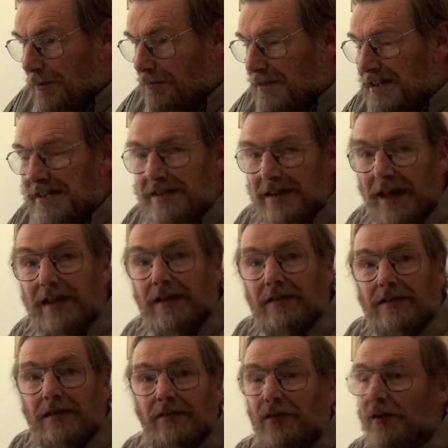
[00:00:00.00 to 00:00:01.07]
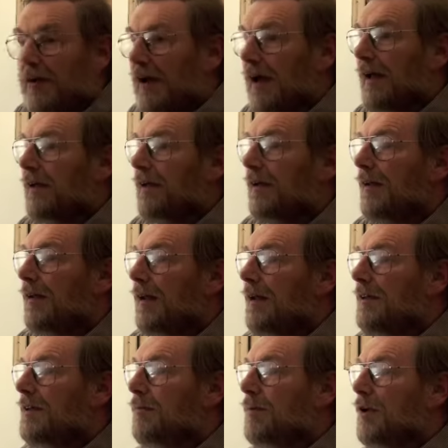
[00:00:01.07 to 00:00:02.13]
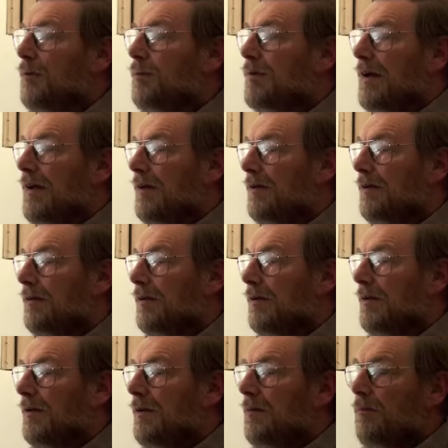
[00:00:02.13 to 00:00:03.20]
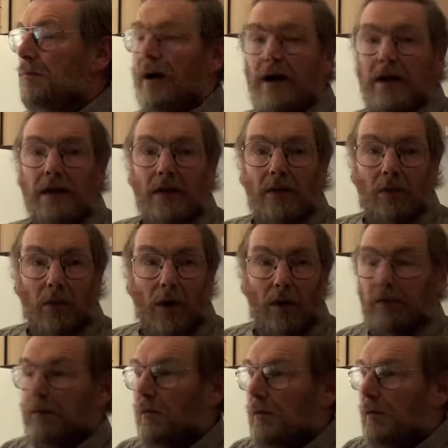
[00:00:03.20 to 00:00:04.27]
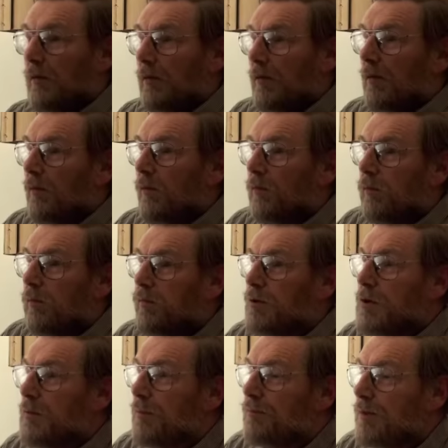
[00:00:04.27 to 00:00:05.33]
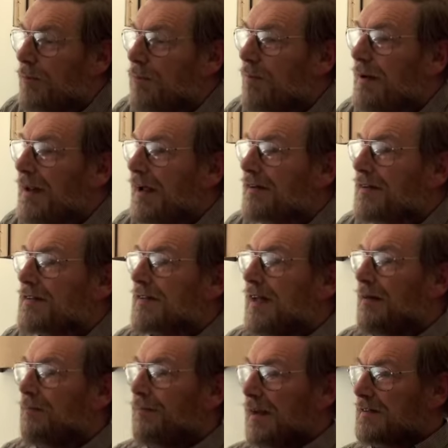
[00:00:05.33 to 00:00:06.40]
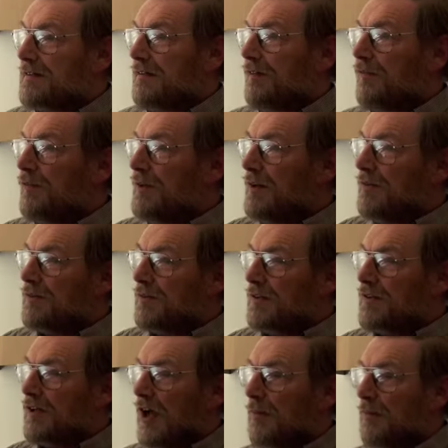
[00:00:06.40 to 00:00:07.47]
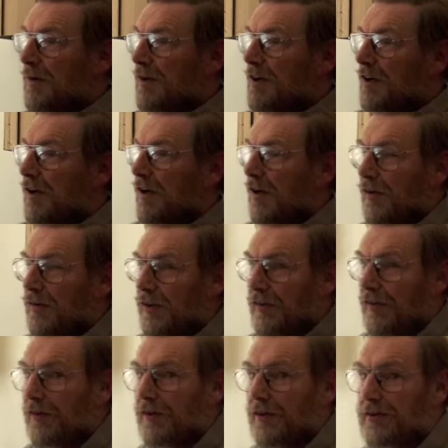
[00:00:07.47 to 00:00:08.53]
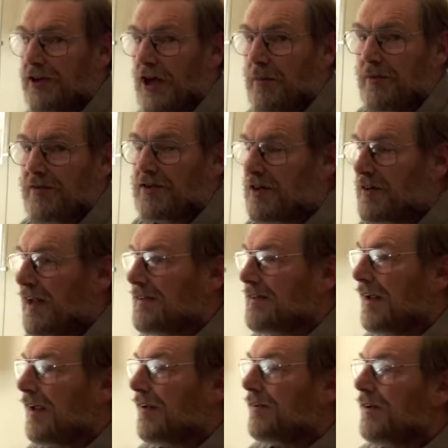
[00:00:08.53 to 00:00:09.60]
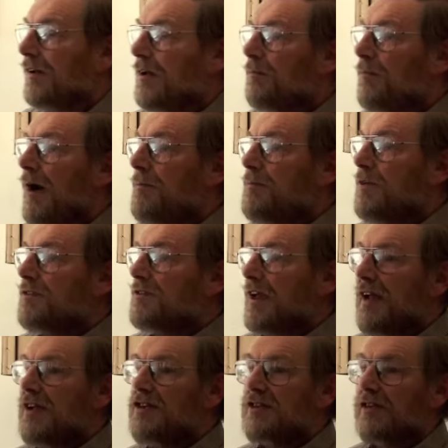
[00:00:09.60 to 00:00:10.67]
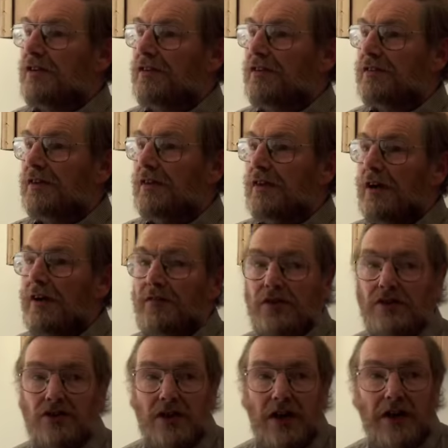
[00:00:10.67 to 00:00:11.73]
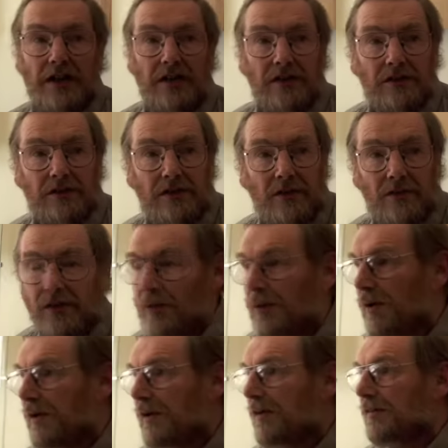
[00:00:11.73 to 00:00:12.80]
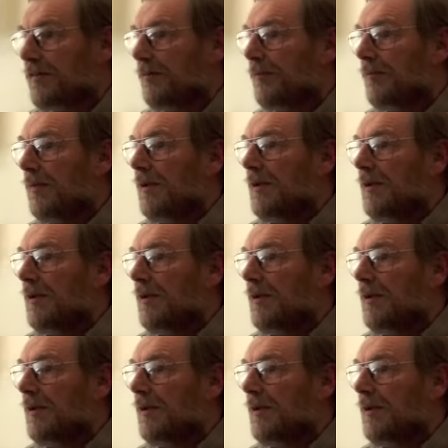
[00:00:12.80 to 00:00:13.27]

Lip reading: mistakes, if you like, in the blueprint, by what you would probably understand better if we use the term of genetics, by mutations of the genes of an organism.